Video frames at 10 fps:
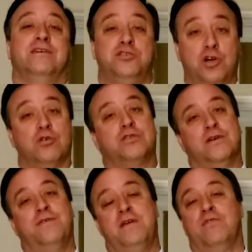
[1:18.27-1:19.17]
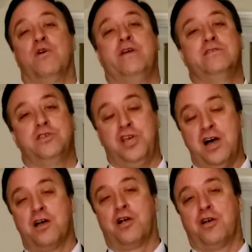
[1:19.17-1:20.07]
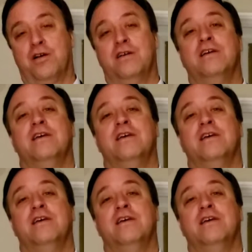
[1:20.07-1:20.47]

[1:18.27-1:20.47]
that Joseph, even though he's younger,